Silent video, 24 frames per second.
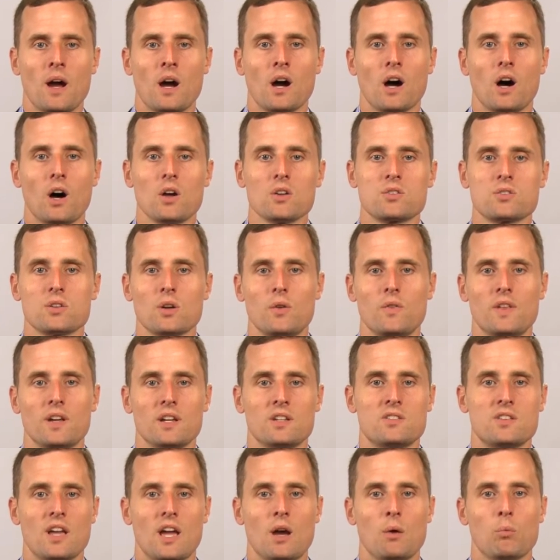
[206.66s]
Also, the
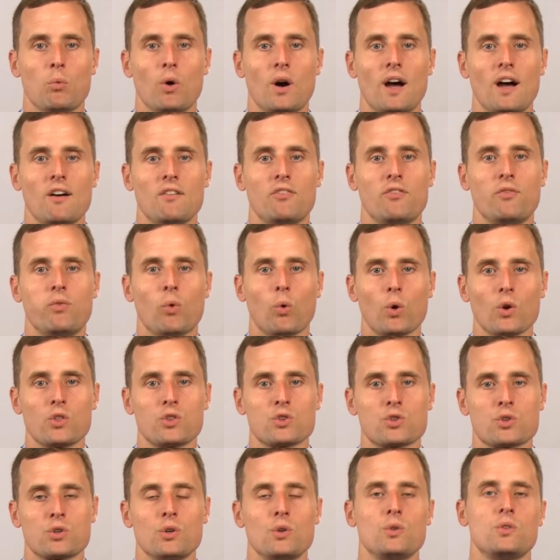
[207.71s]
exam will have 4
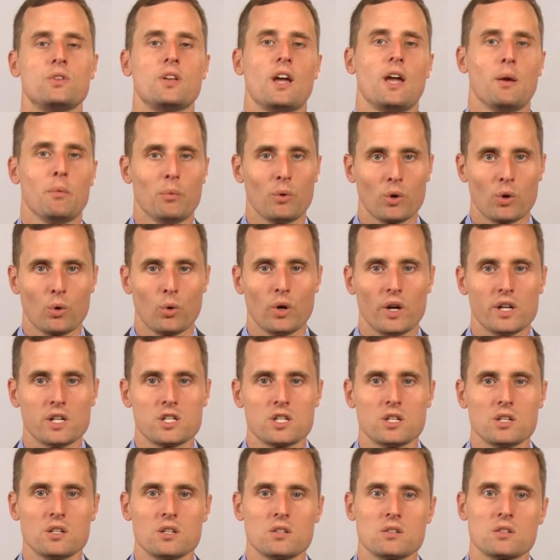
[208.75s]
truth table
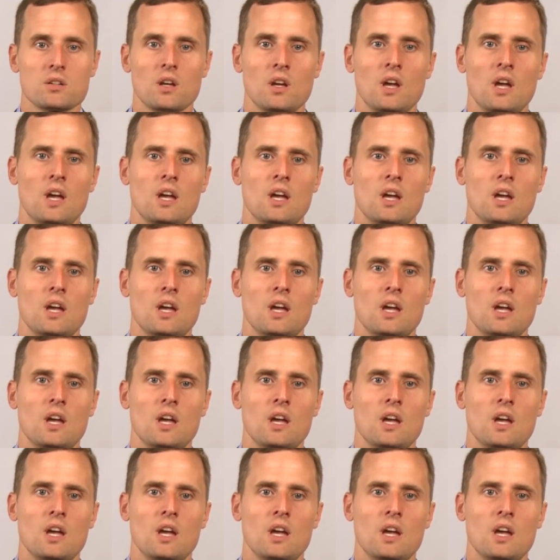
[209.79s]
questions.